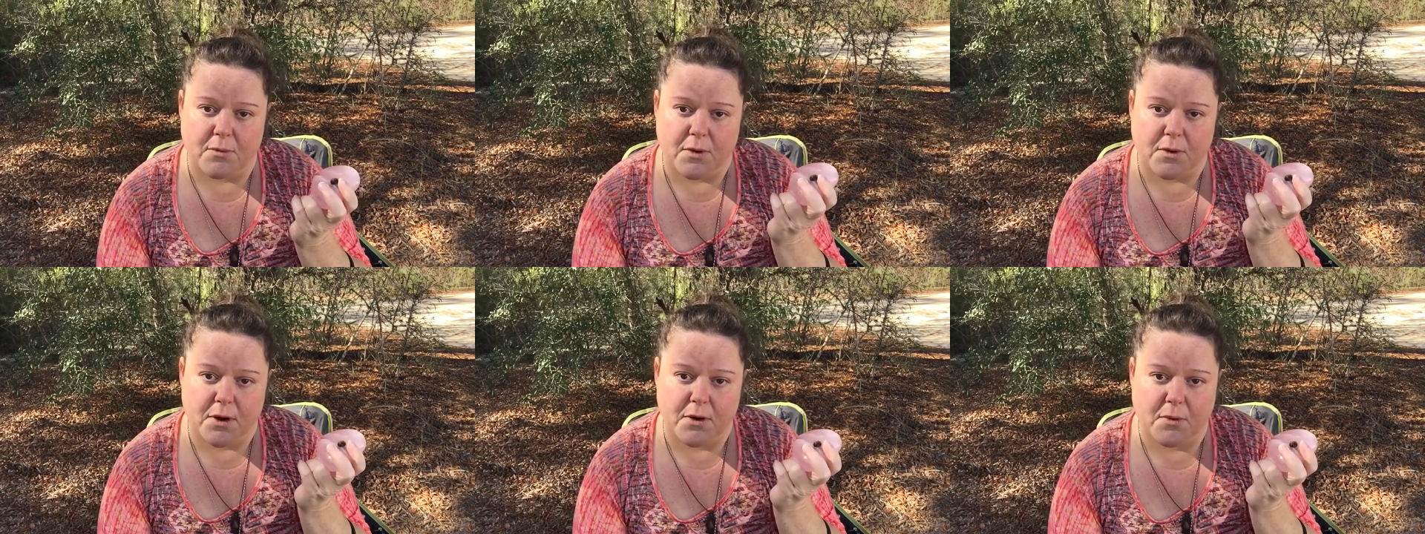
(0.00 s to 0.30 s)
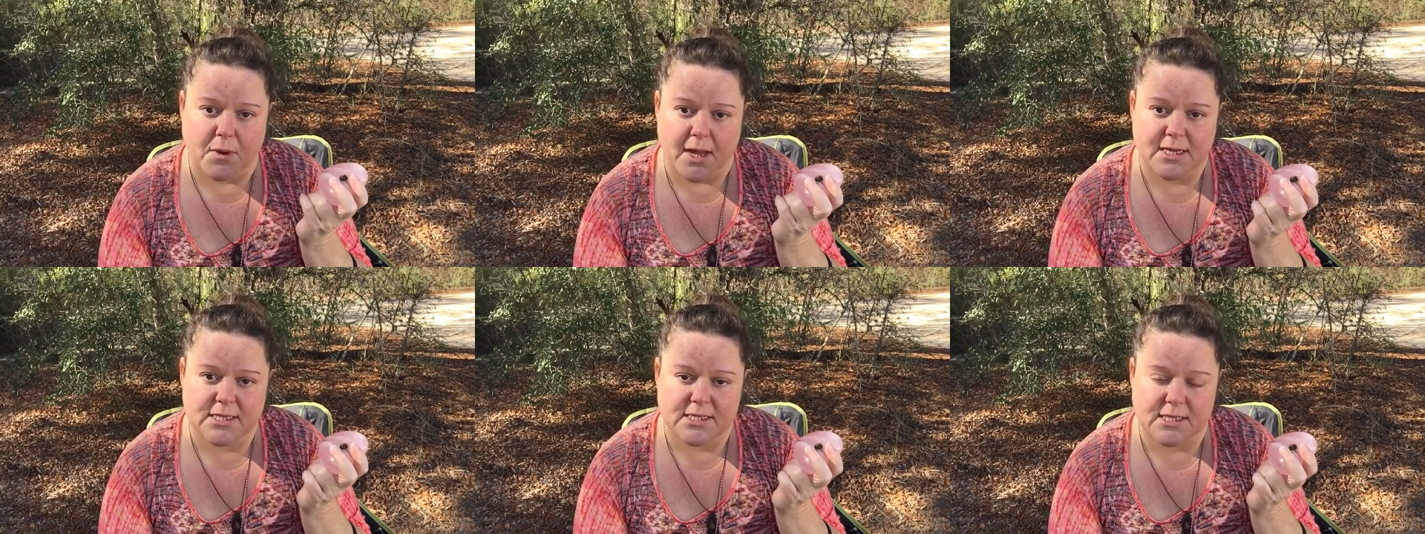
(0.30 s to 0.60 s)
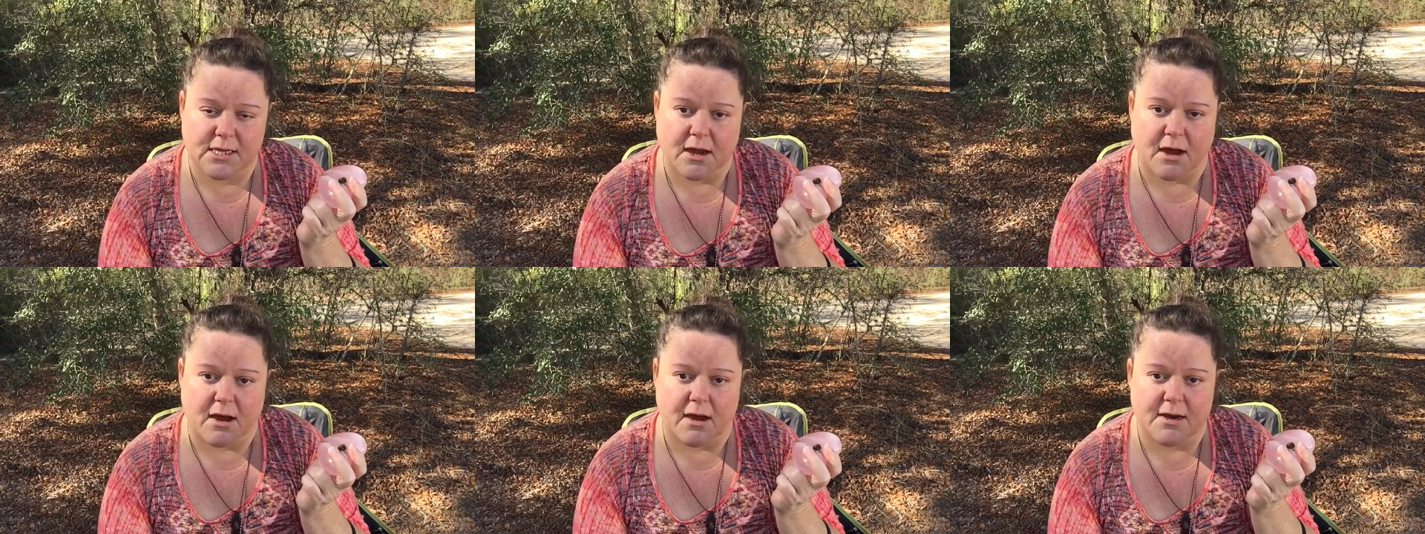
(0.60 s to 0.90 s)
request
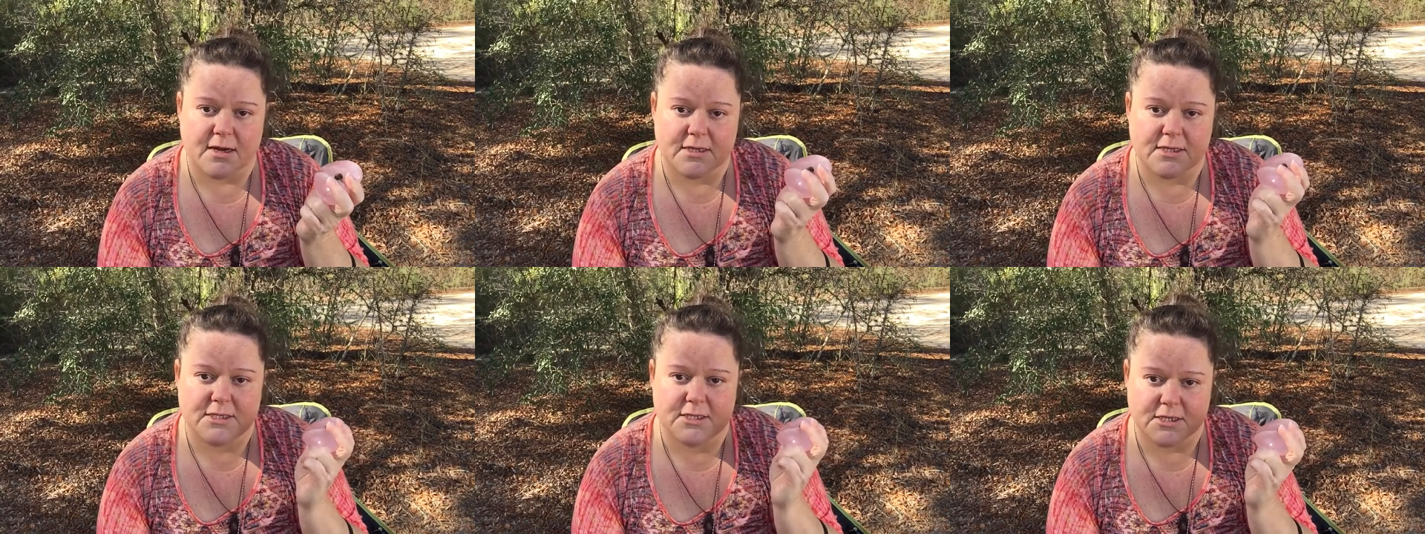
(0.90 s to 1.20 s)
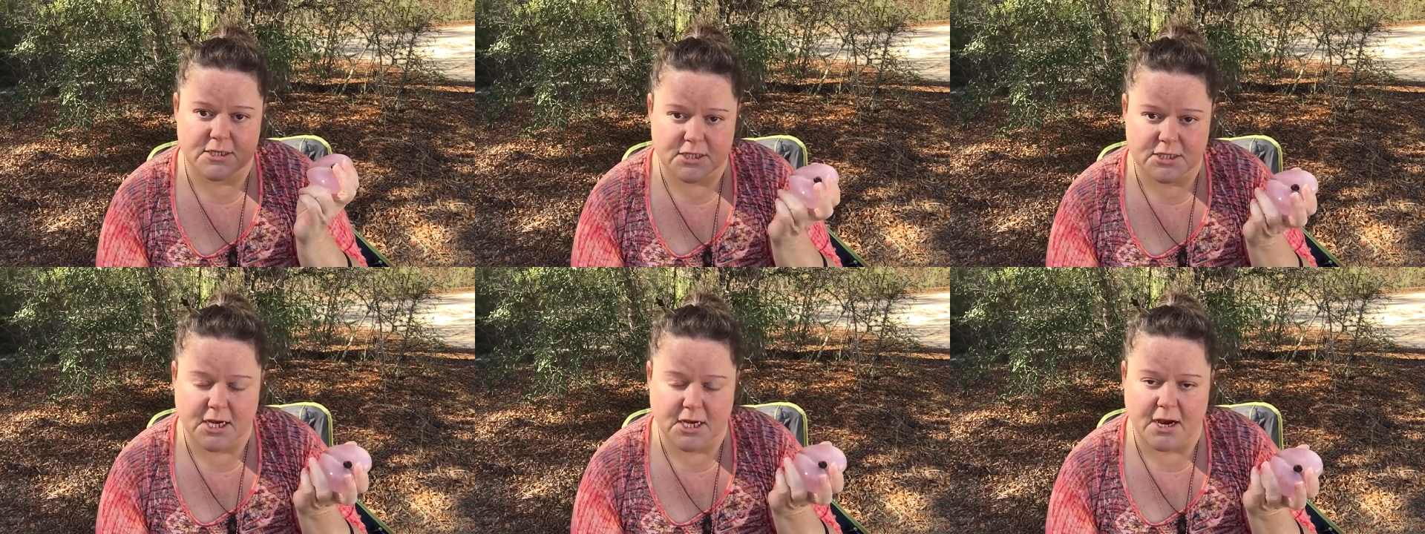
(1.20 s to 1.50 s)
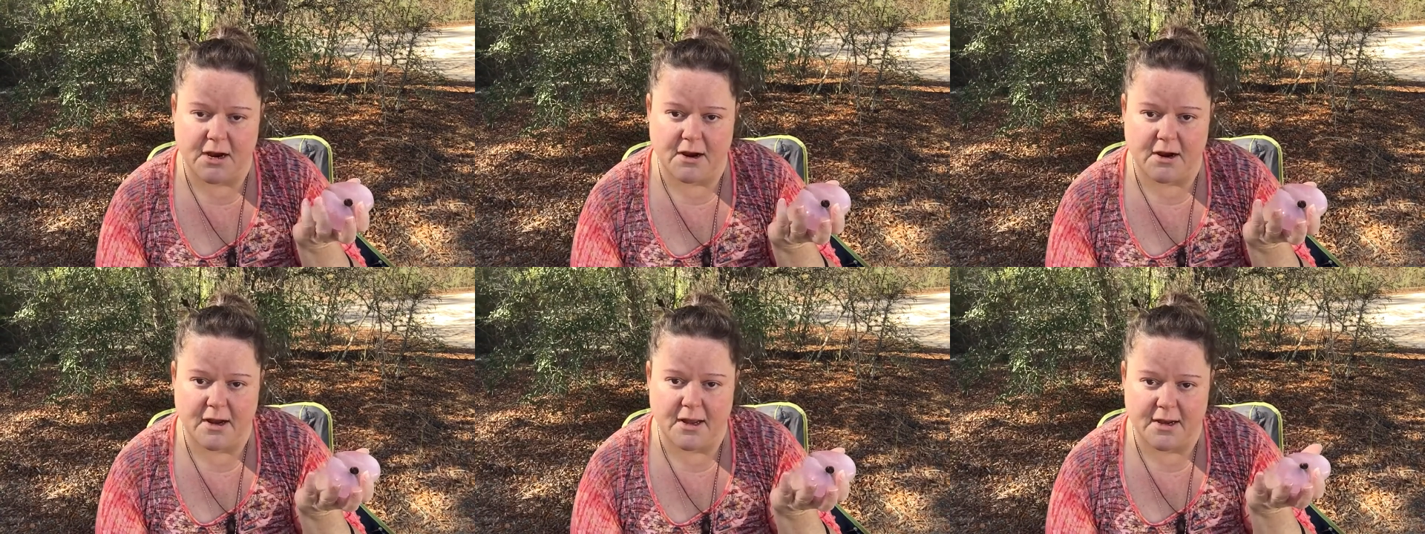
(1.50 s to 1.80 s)
the goddess to
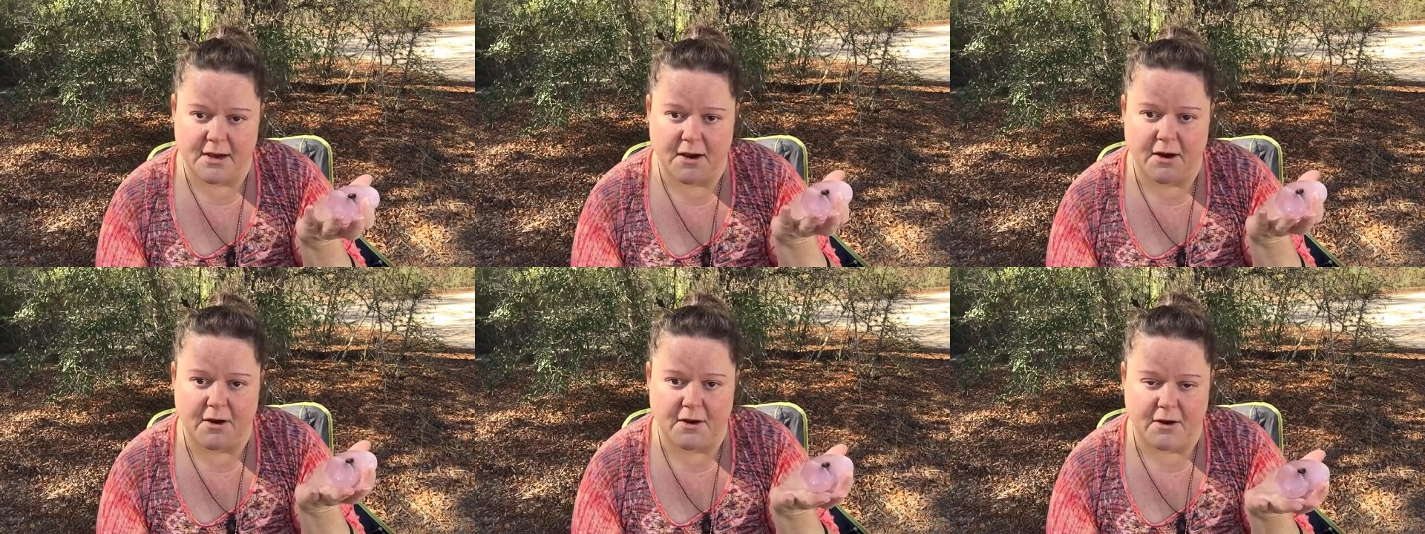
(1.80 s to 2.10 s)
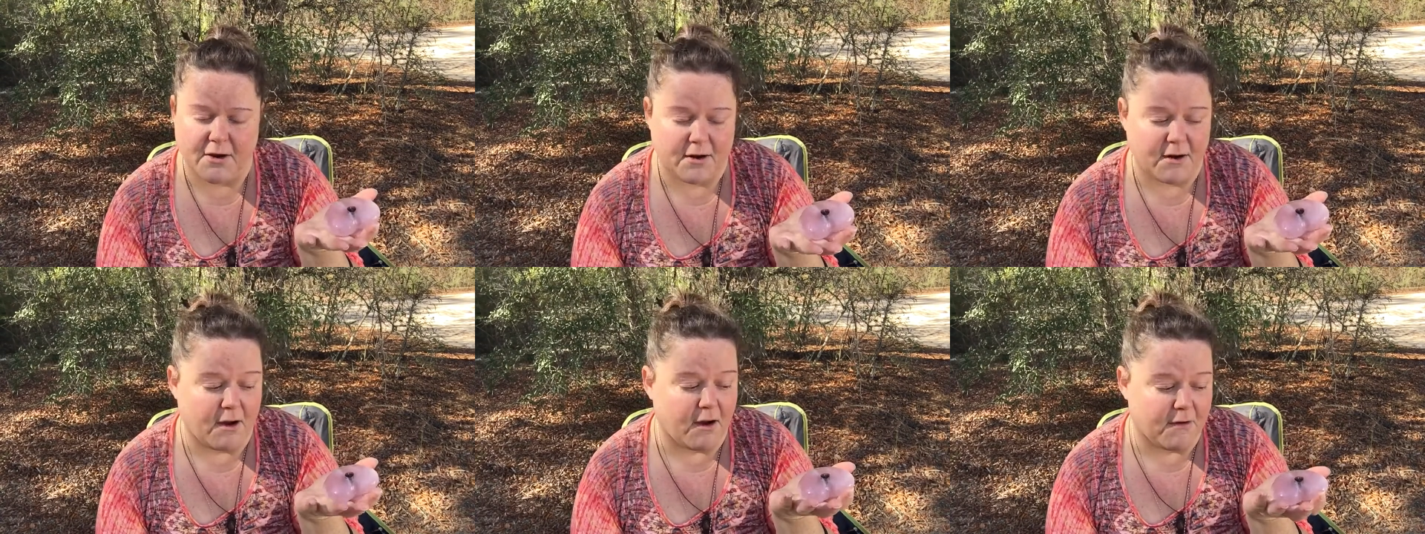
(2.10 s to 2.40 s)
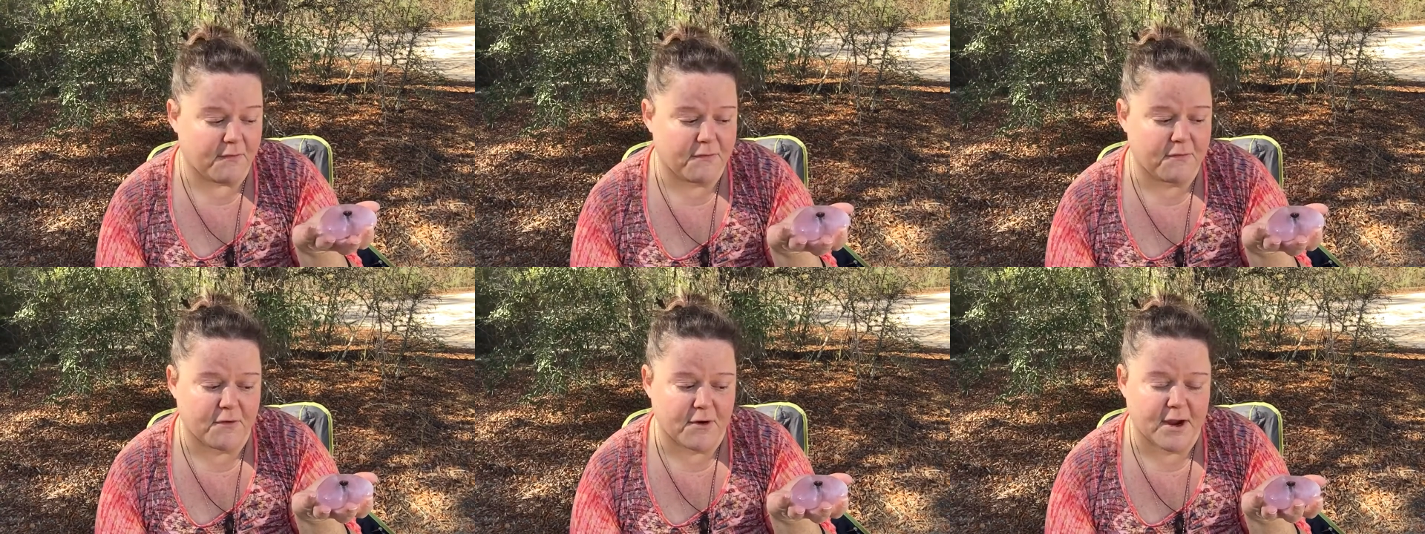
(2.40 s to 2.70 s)
share in her
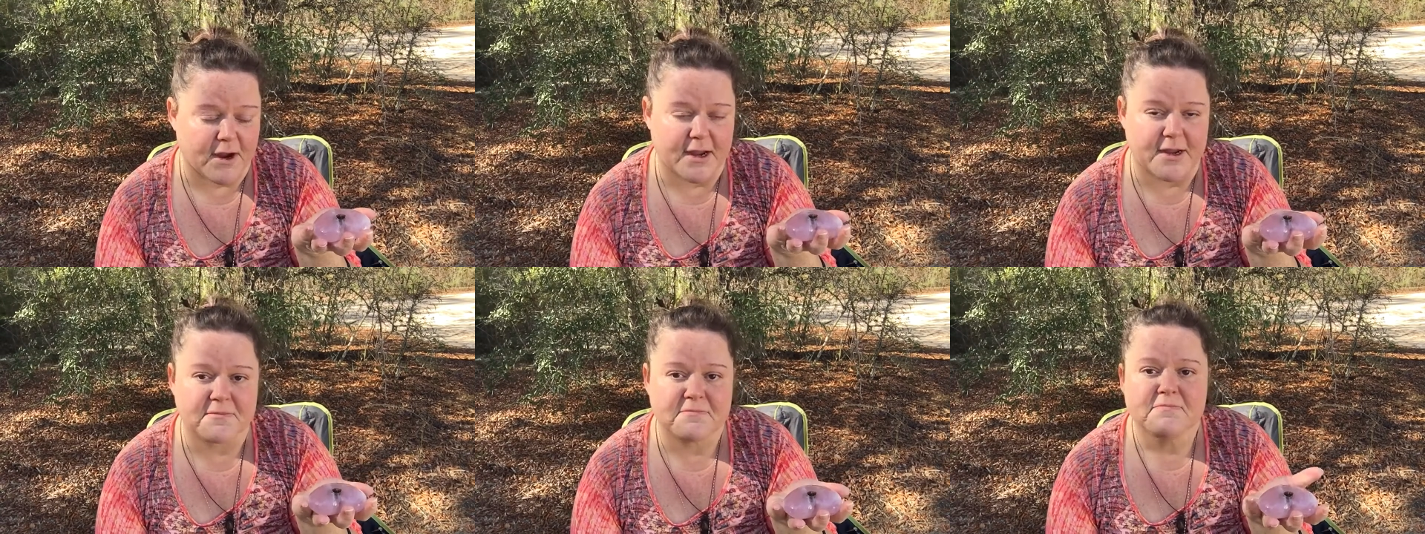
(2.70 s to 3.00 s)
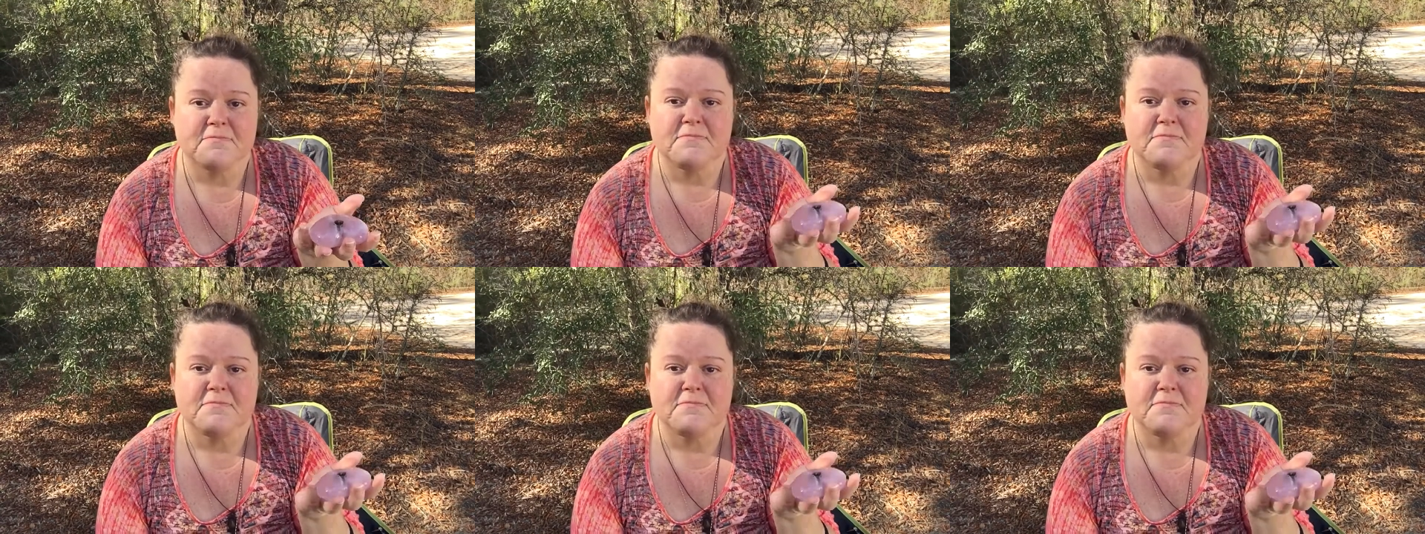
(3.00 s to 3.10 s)
offering.